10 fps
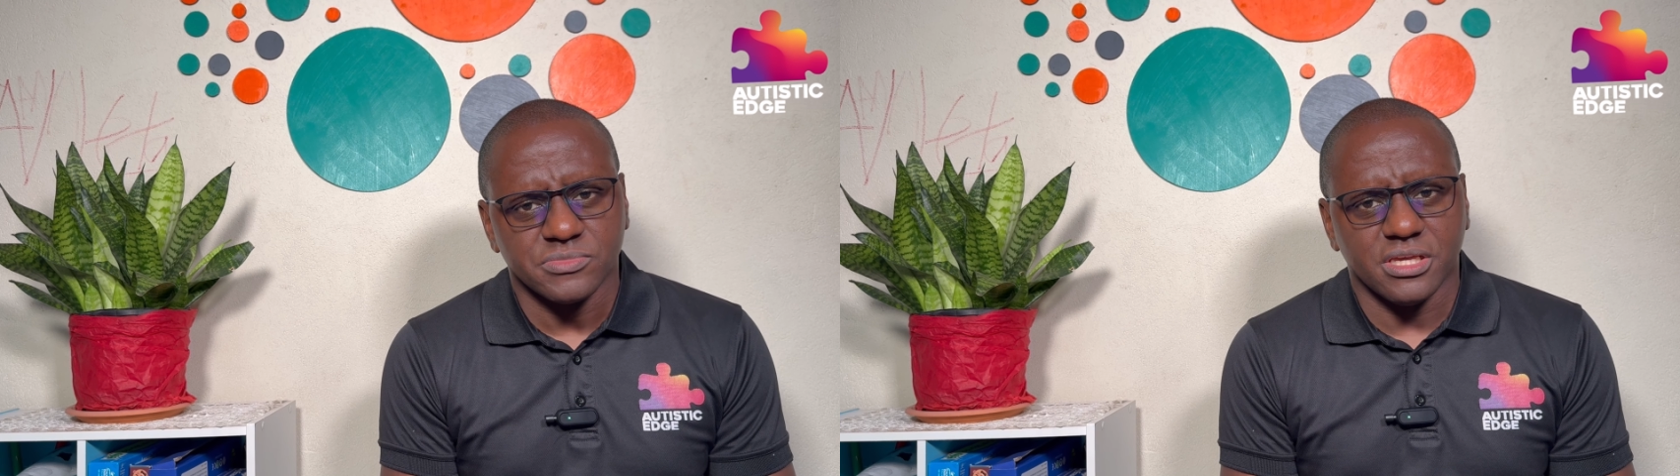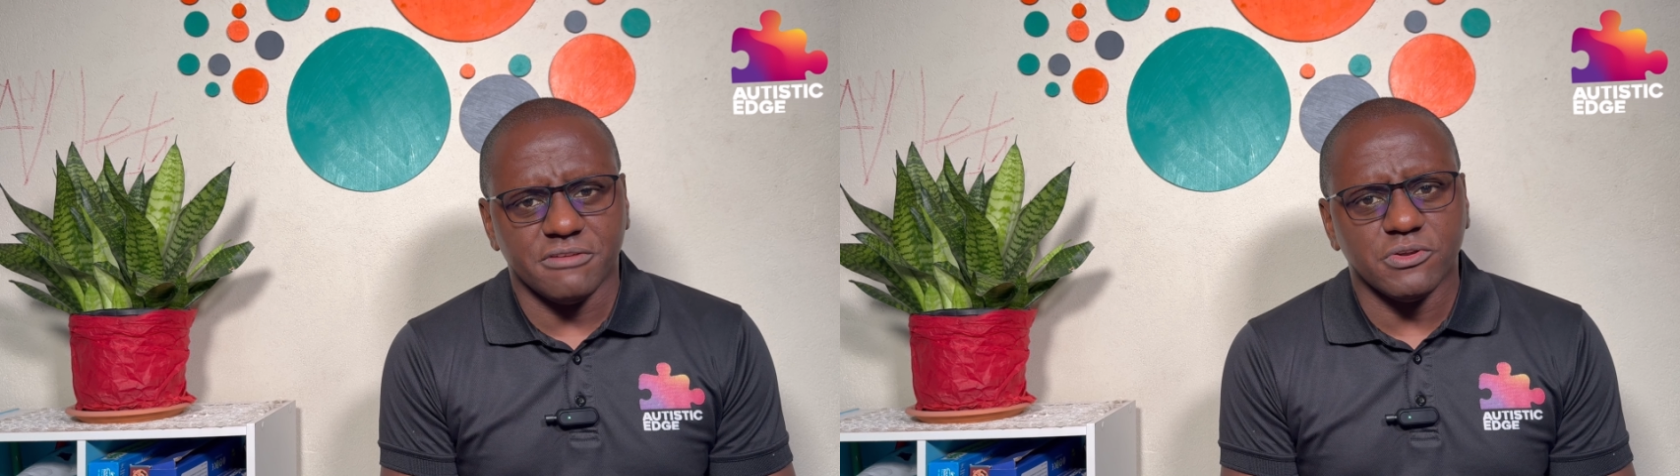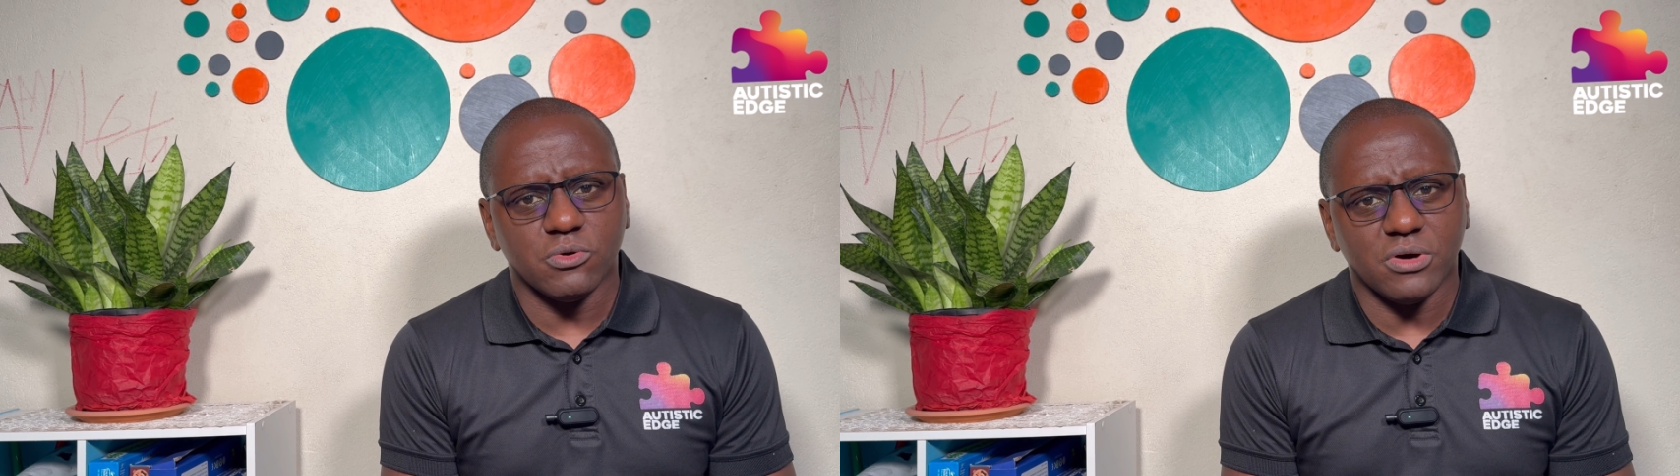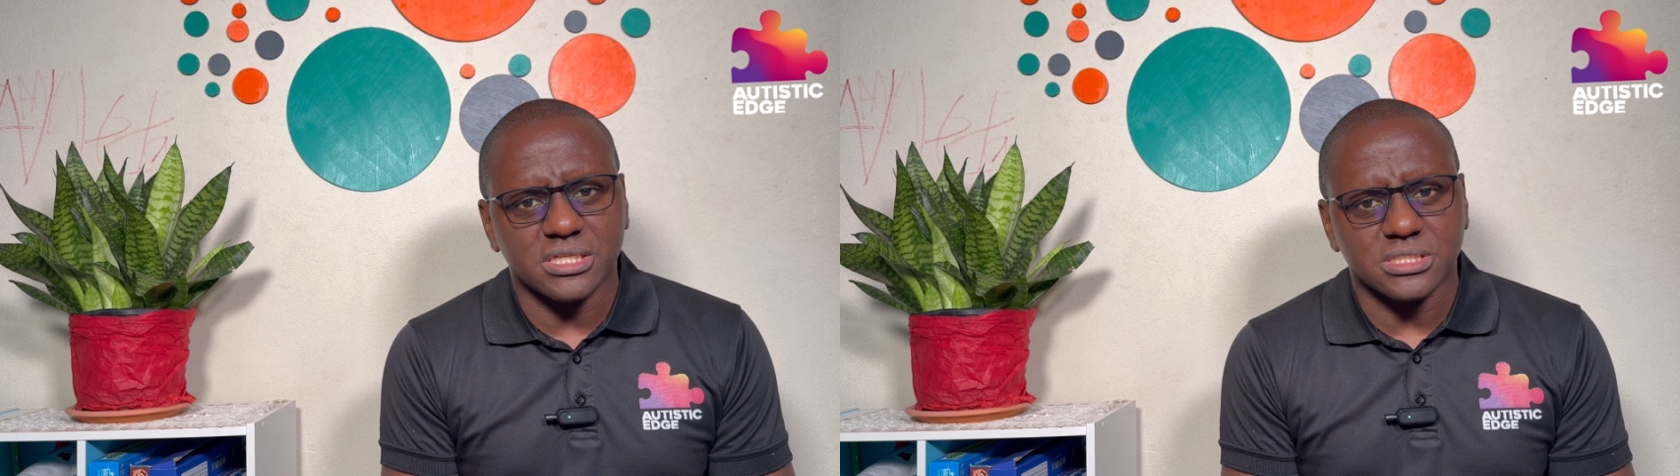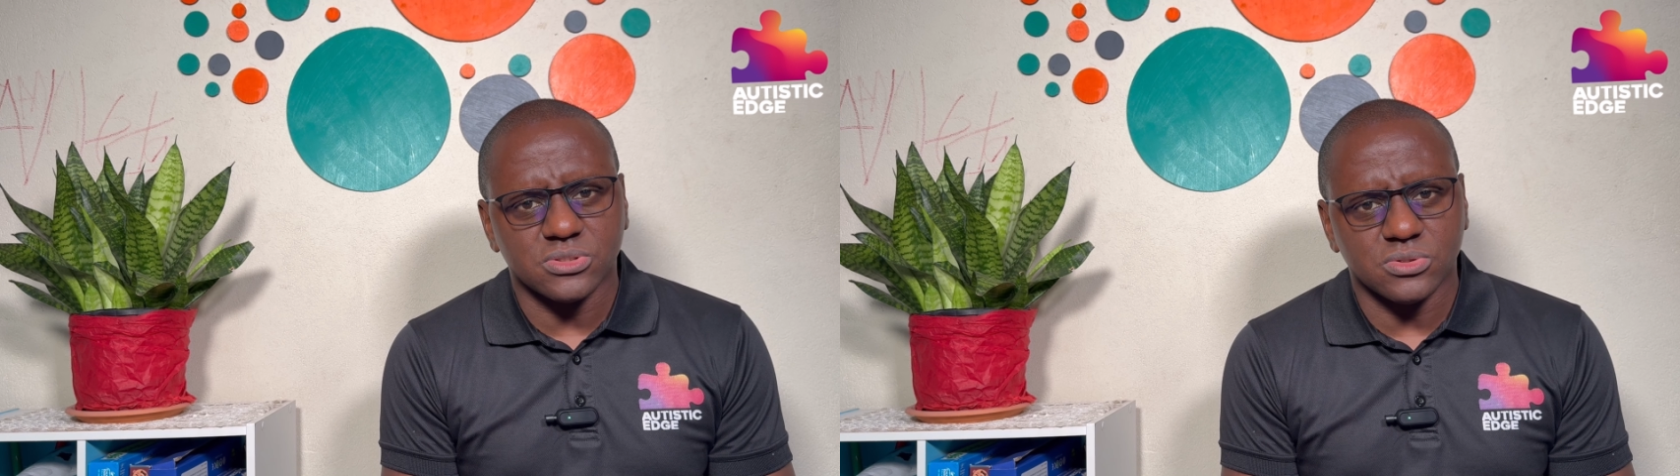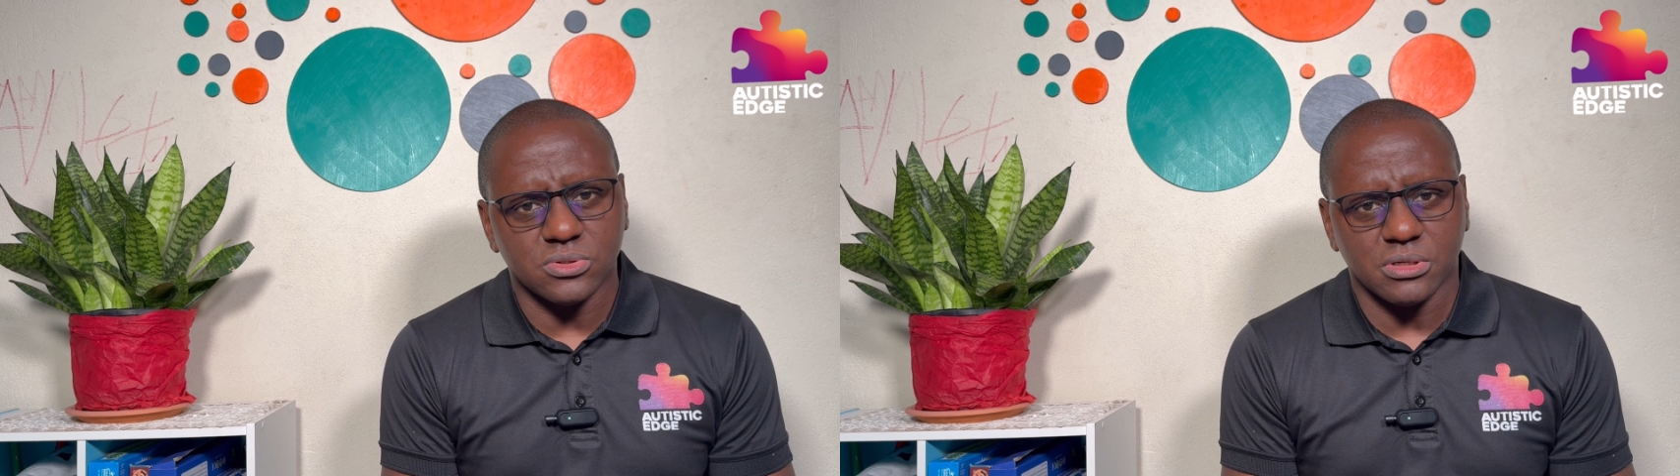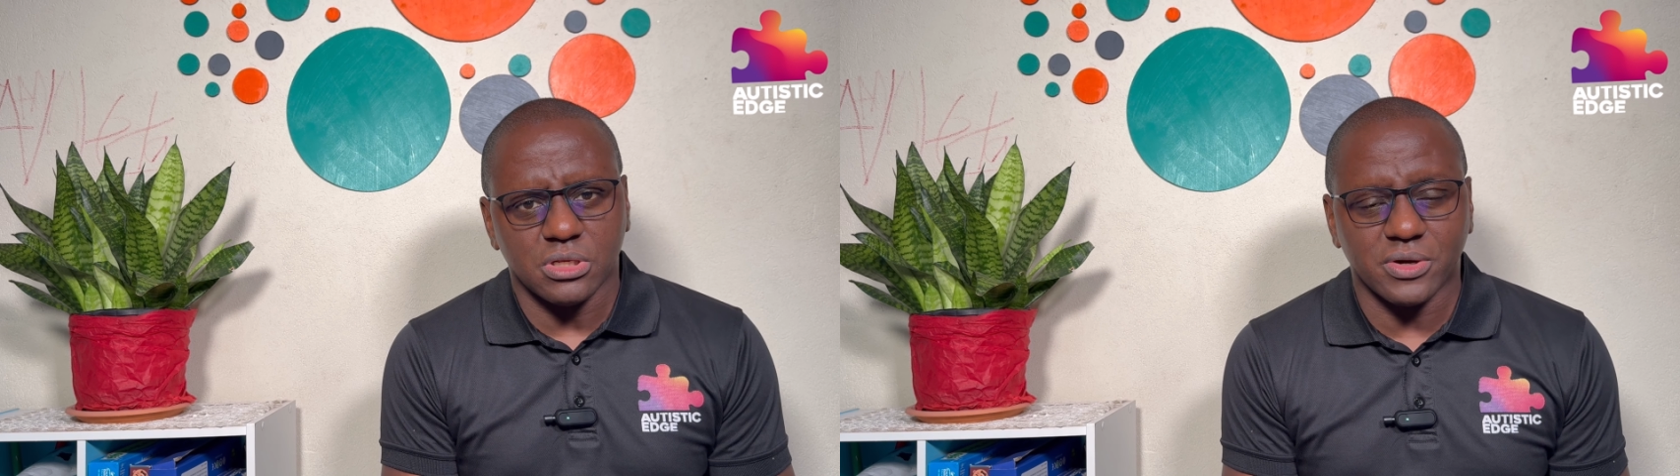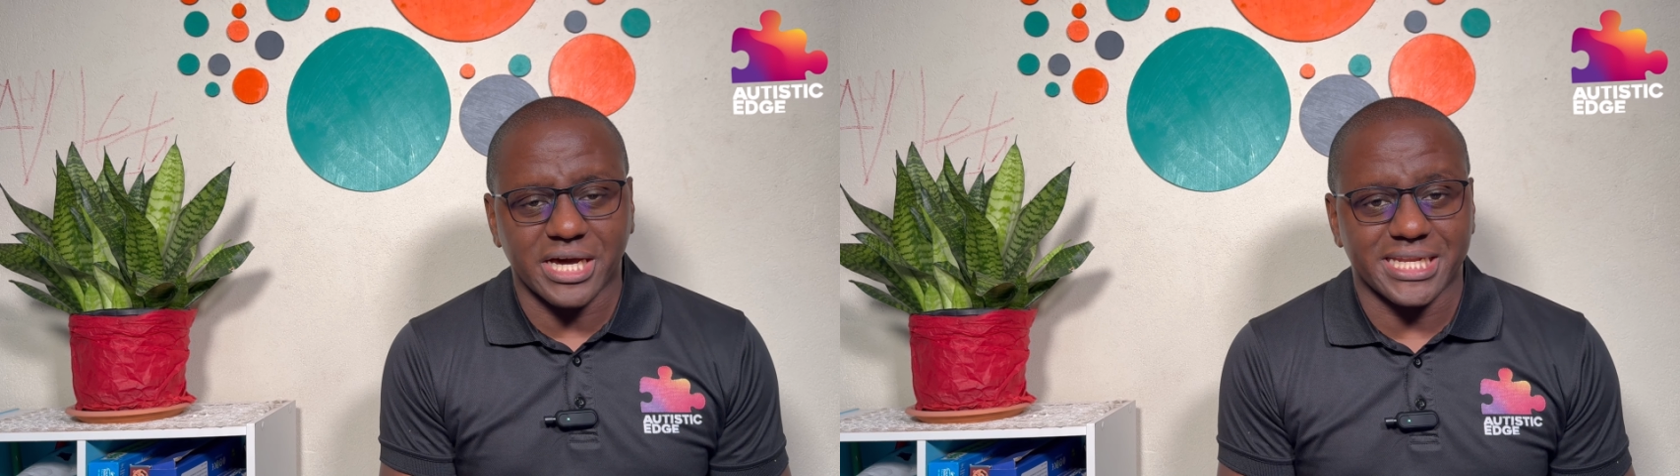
if you want to look at